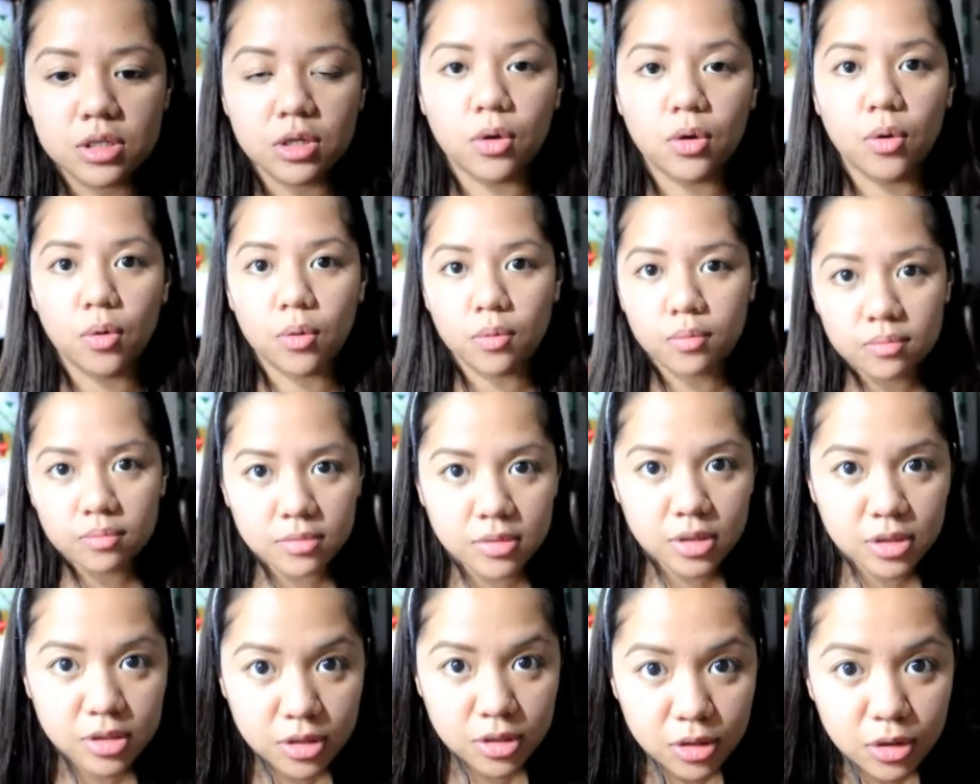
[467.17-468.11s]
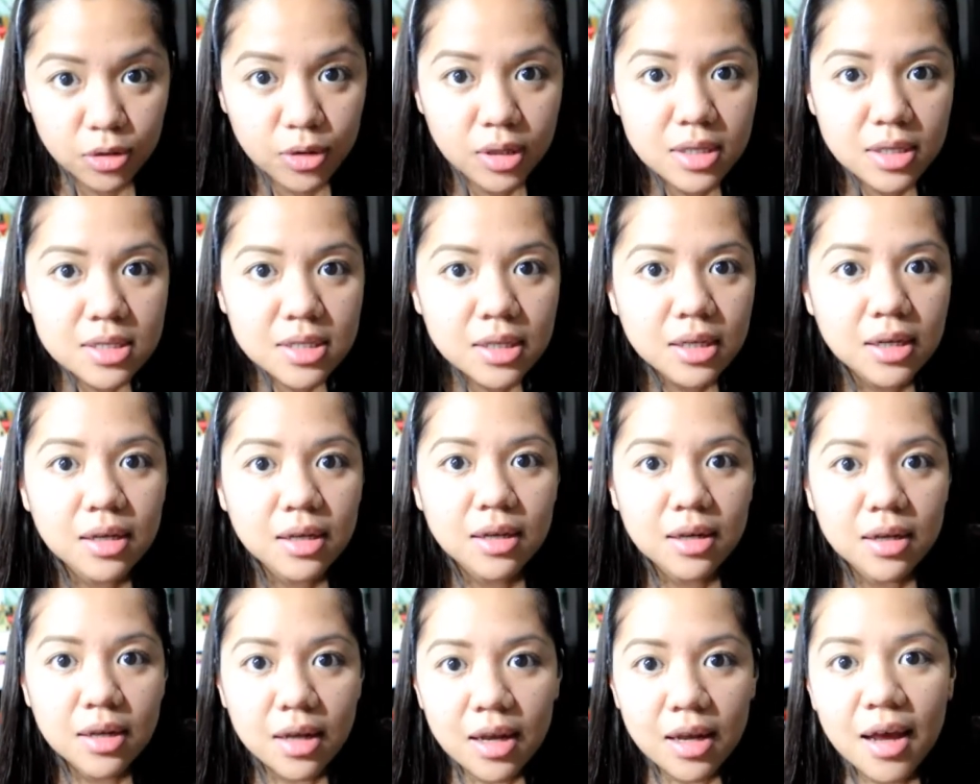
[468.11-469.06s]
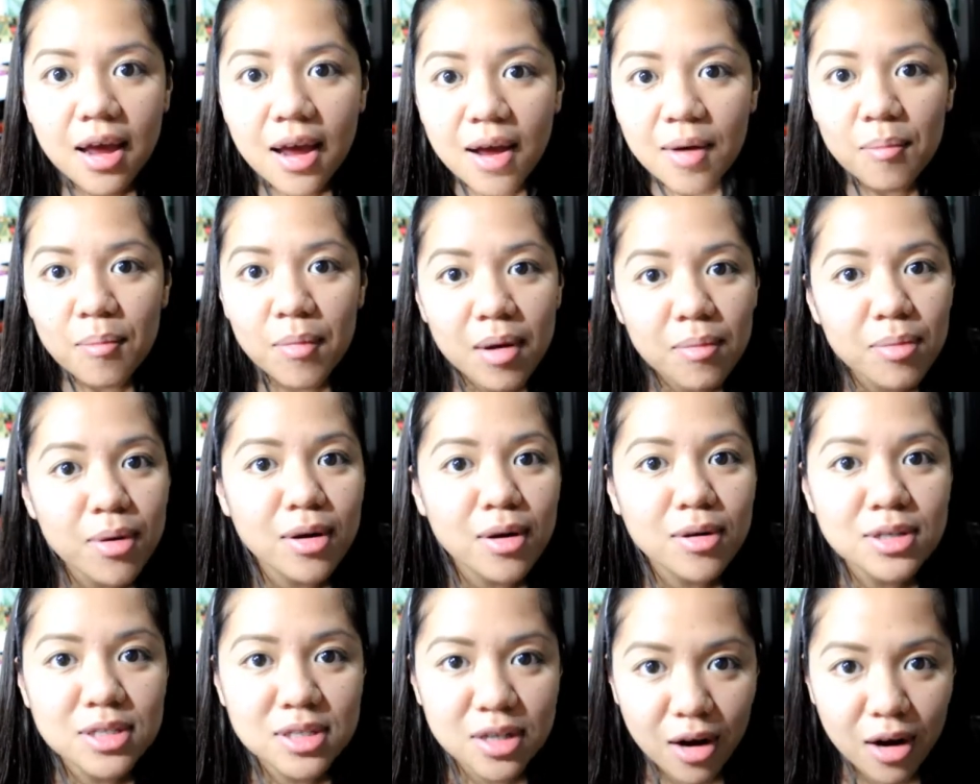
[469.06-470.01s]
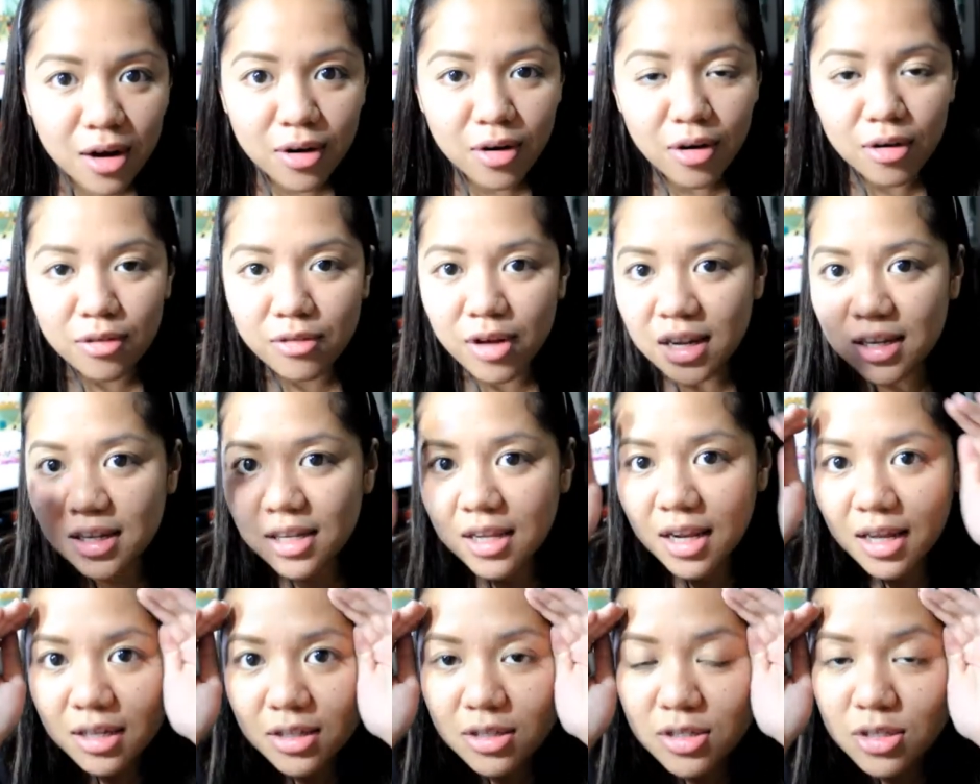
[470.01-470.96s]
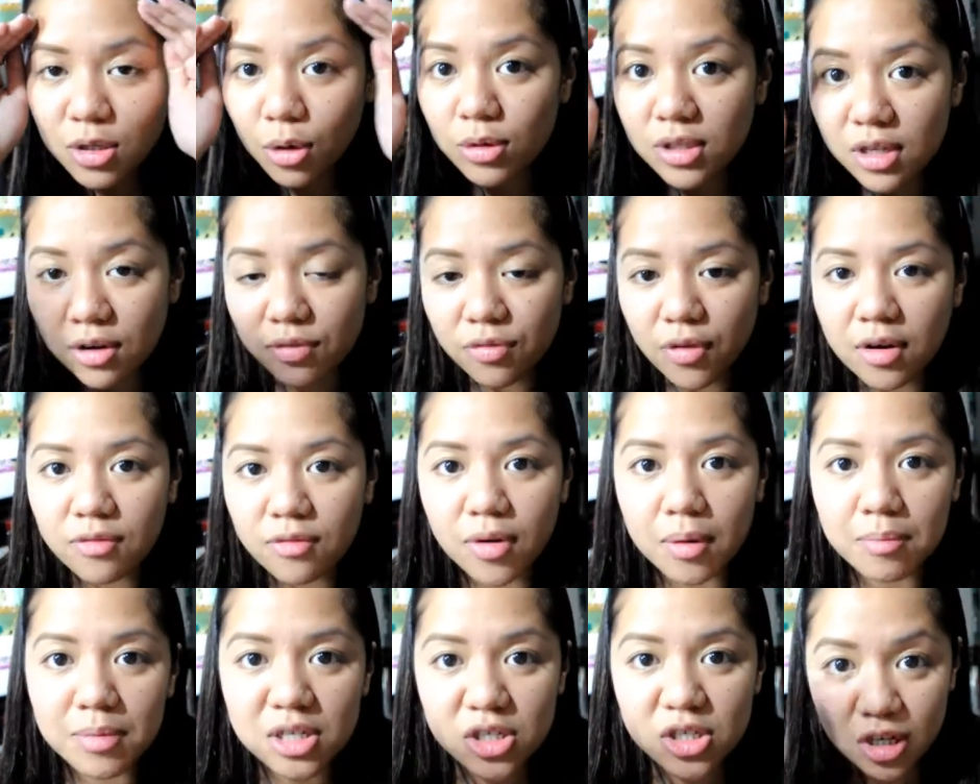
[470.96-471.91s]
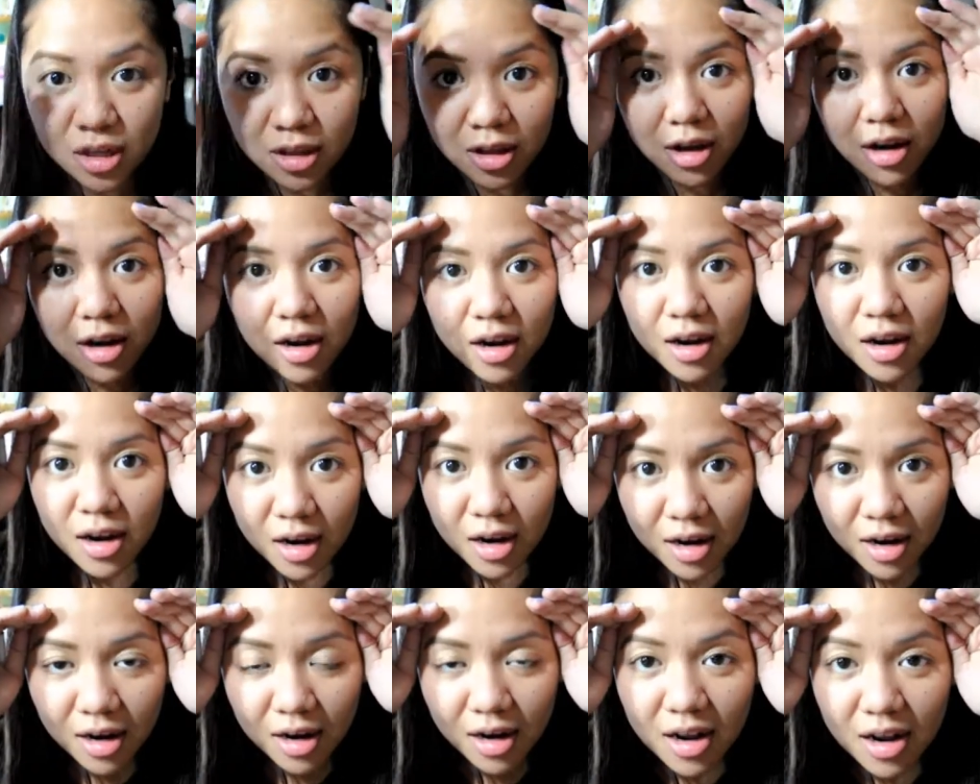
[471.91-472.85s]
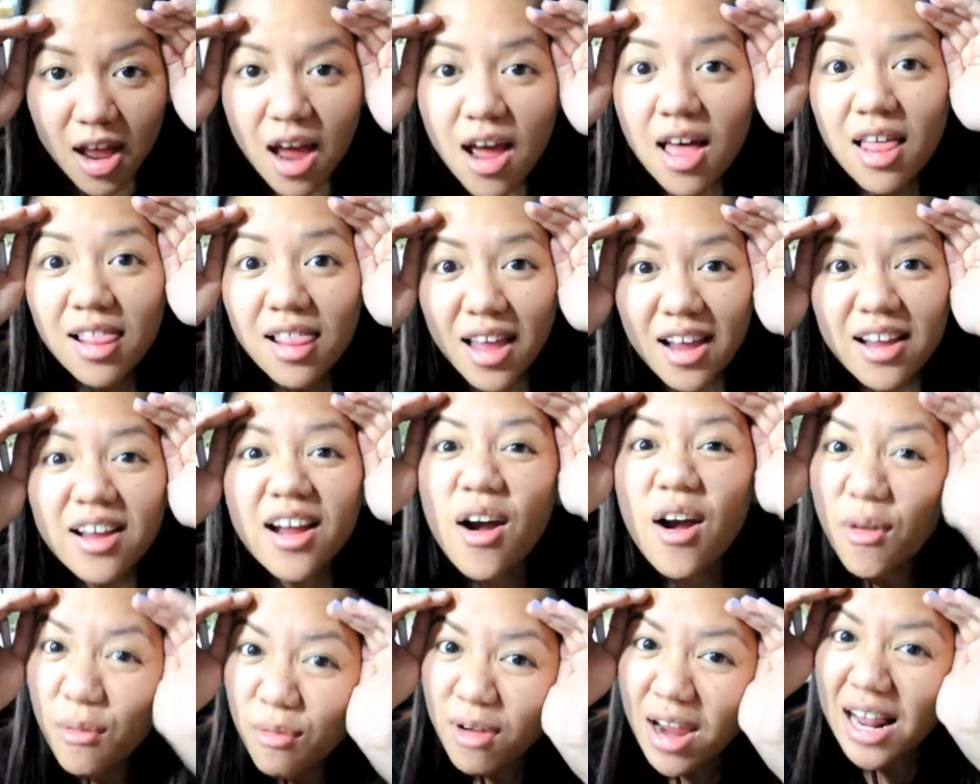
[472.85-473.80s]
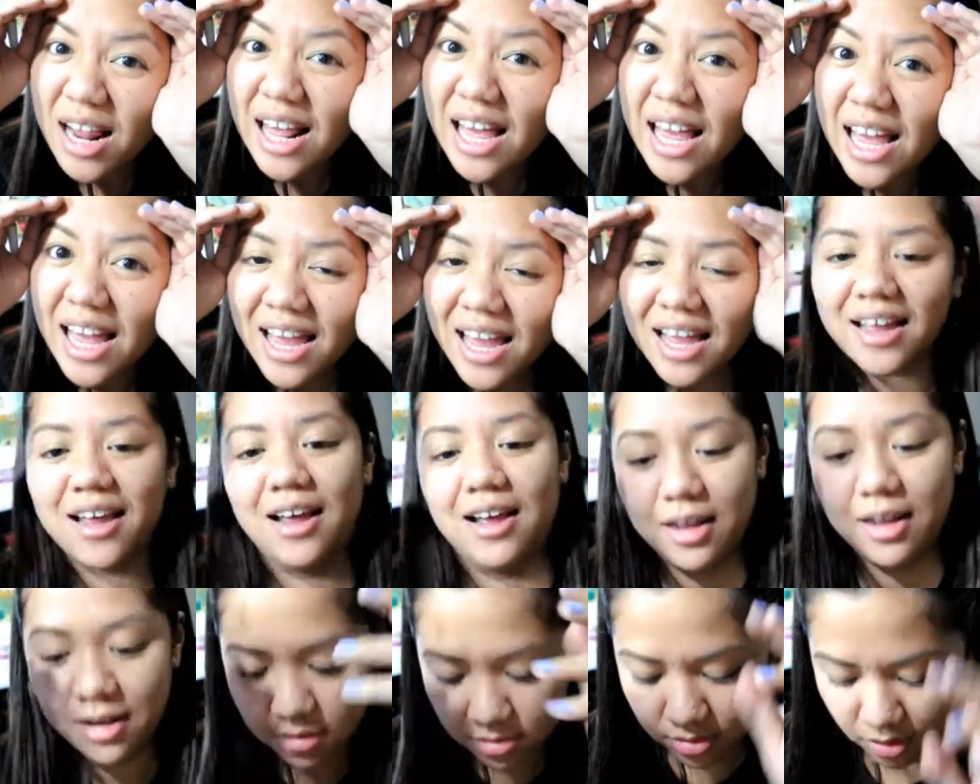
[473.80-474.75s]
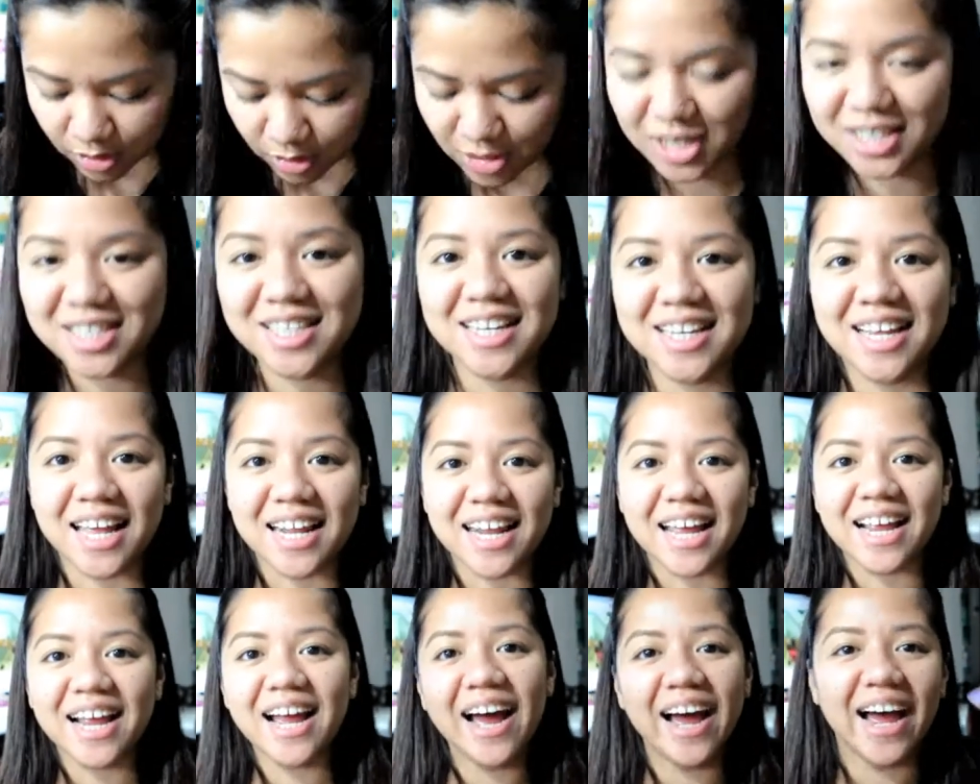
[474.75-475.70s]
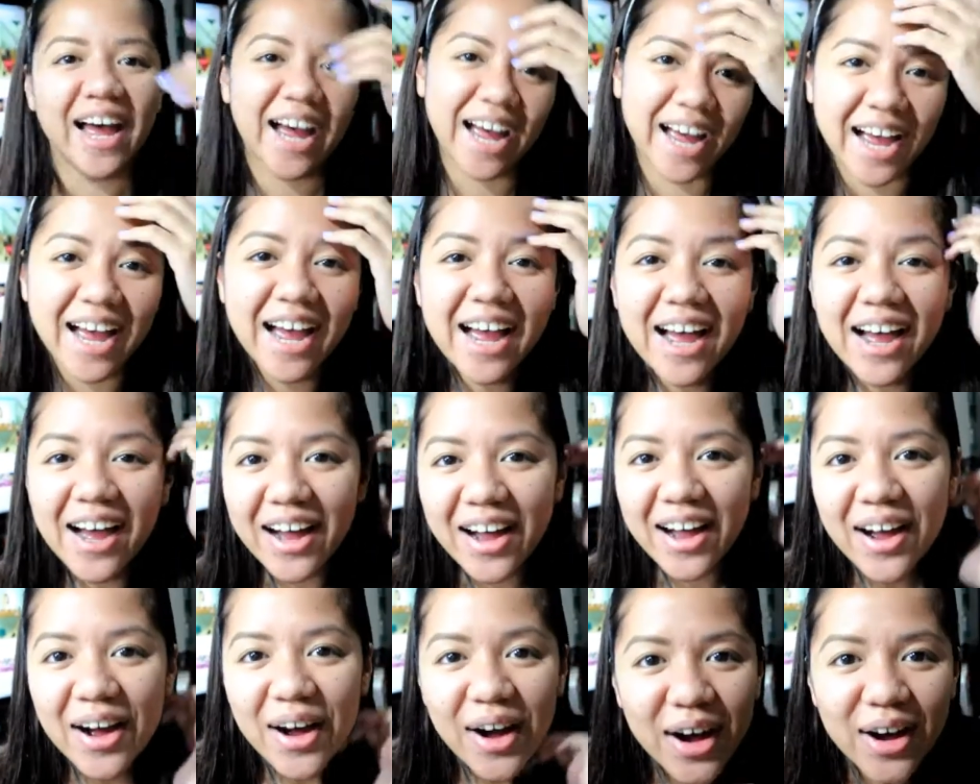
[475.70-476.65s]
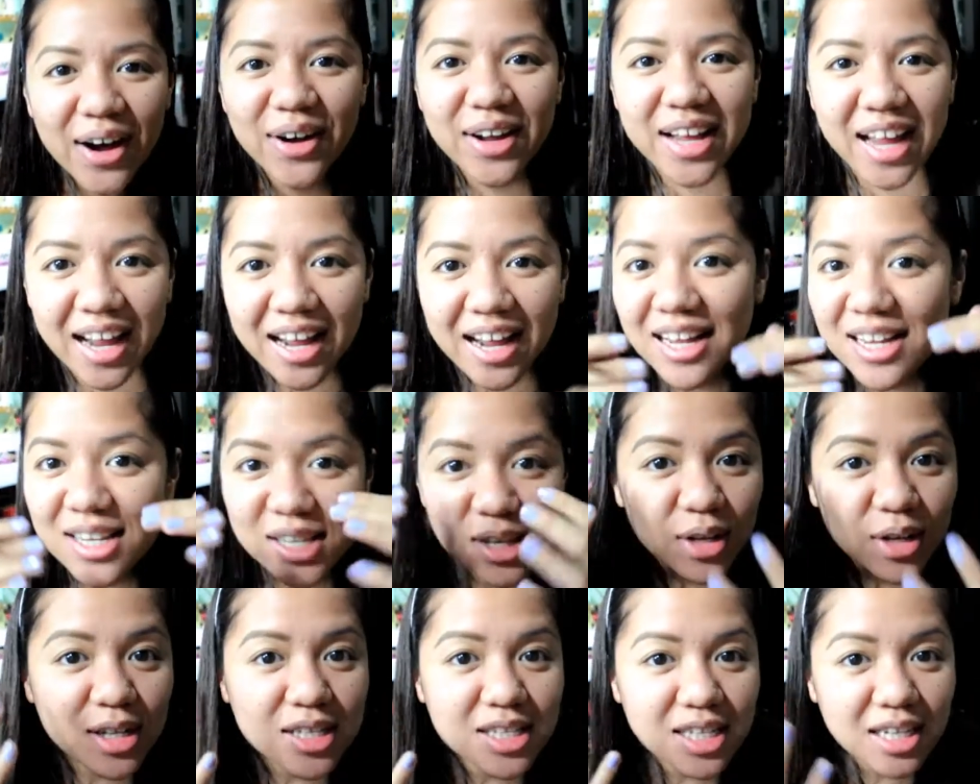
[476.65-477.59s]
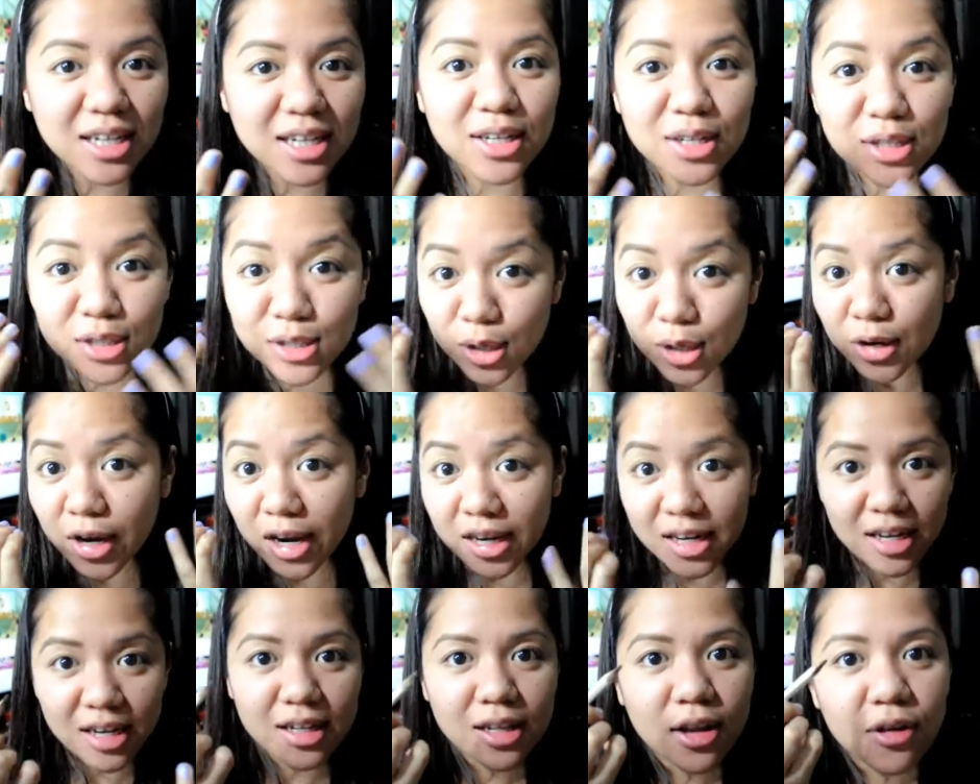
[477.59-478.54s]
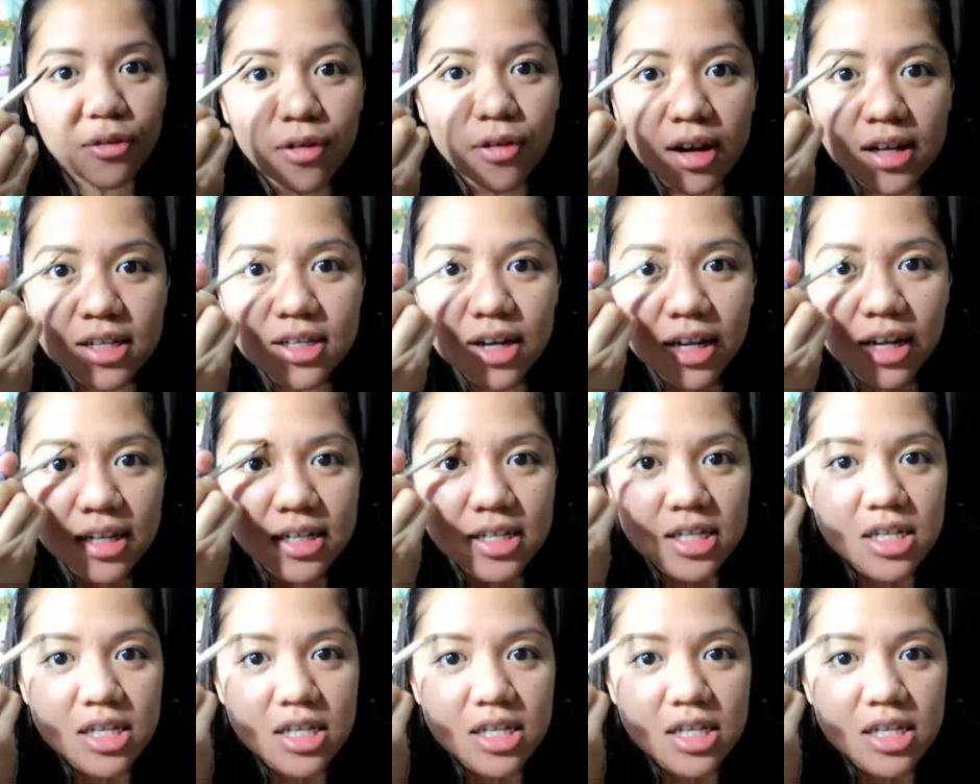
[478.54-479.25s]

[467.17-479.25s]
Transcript: So you can see my brows are already like so different from each other. Like, really? No, just kidding. Okay, so you can see there's already a difference, right?